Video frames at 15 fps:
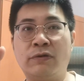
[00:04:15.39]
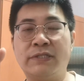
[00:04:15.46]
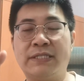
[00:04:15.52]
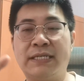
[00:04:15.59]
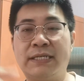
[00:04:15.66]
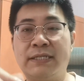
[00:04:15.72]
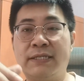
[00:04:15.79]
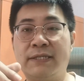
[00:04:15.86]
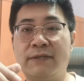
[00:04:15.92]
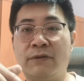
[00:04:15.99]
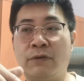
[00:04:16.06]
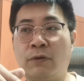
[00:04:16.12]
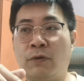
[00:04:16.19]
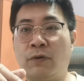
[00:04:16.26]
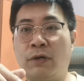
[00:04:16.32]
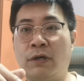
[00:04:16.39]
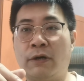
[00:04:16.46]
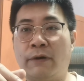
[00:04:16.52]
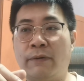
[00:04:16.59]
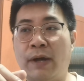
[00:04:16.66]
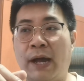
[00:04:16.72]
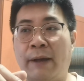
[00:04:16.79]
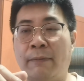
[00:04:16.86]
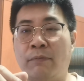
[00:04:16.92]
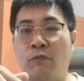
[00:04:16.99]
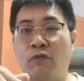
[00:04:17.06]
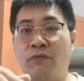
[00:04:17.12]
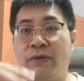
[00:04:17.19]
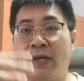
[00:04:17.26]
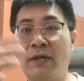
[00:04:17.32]
since I'm
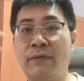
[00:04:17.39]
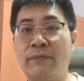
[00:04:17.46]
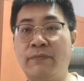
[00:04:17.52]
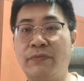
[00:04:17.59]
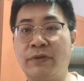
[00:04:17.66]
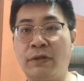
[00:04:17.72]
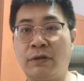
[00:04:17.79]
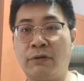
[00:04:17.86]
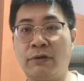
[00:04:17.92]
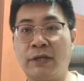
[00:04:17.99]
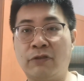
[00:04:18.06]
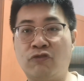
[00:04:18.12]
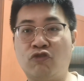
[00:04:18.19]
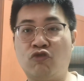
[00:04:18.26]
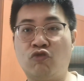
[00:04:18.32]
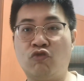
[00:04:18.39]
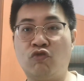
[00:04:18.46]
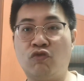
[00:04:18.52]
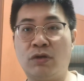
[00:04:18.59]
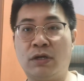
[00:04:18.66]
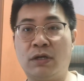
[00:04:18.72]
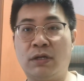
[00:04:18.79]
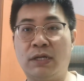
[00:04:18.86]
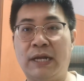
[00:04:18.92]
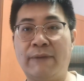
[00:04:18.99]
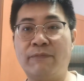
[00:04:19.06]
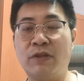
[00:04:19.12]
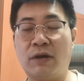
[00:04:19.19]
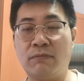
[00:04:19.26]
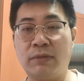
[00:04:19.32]
moving, into
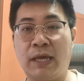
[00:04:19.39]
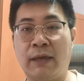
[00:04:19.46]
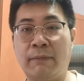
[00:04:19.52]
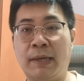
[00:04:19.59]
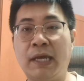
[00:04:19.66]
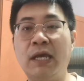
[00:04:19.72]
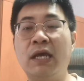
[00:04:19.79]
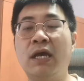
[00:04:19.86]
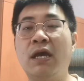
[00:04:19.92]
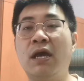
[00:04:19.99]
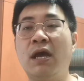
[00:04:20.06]
laptop gaming,